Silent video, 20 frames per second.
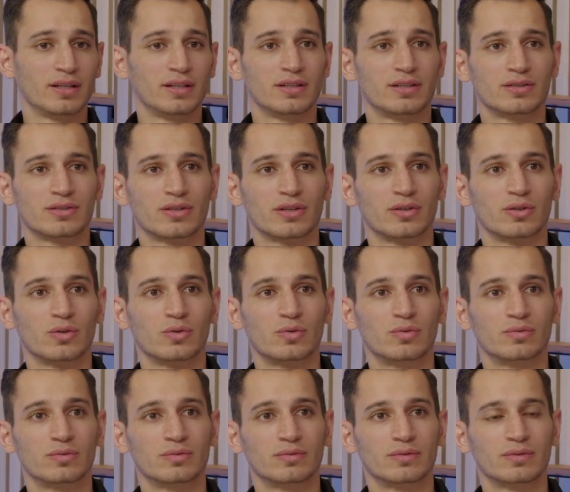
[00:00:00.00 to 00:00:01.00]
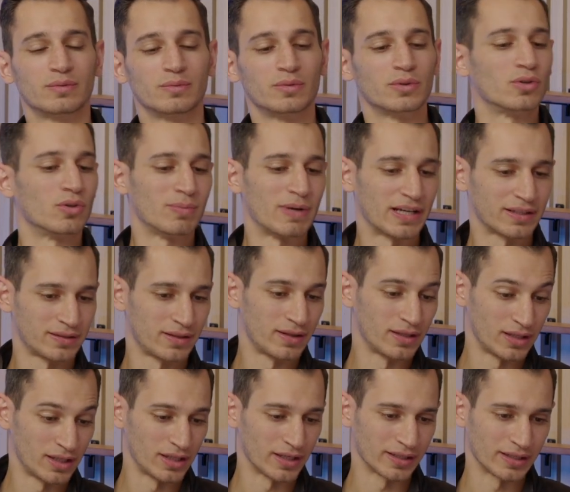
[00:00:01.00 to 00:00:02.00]
So we'll go back to the
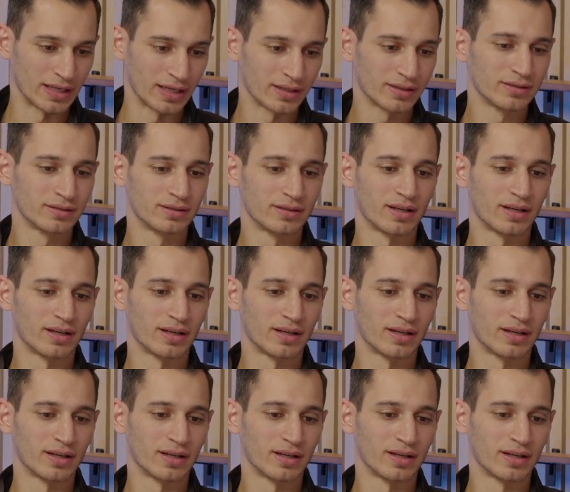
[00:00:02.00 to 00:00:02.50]
knee again.